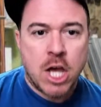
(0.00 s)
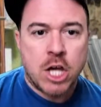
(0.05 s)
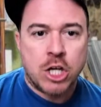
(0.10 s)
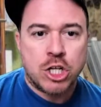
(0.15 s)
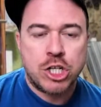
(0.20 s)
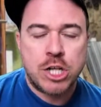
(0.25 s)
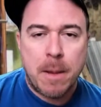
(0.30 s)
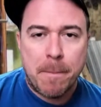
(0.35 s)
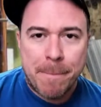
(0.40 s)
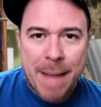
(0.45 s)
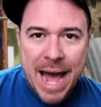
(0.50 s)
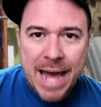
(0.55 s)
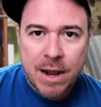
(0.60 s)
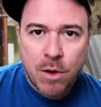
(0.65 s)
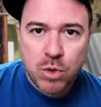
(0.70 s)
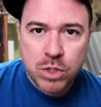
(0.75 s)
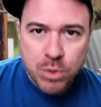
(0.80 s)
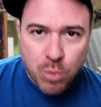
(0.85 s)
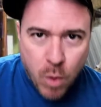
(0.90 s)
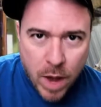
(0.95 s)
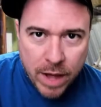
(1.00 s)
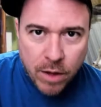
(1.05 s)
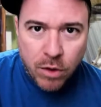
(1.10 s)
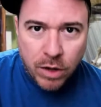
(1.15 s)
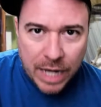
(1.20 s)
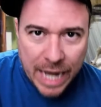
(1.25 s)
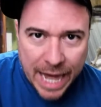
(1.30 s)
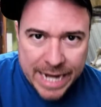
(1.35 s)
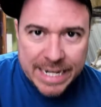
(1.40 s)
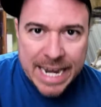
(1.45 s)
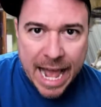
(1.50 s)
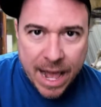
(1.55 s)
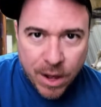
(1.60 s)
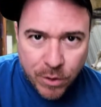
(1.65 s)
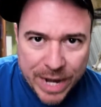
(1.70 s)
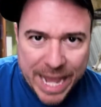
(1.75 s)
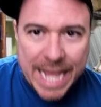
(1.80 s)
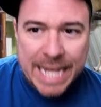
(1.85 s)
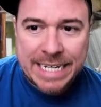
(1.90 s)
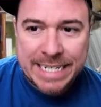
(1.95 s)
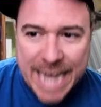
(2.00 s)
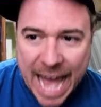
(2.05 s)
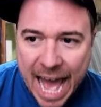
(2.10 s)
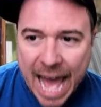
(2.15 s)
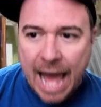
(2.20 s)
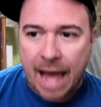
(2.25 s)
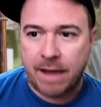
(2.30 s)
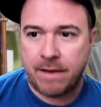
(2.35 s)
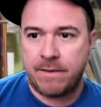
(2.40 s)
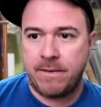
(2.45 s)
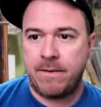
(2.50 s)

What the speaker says: She might as well lay down and die.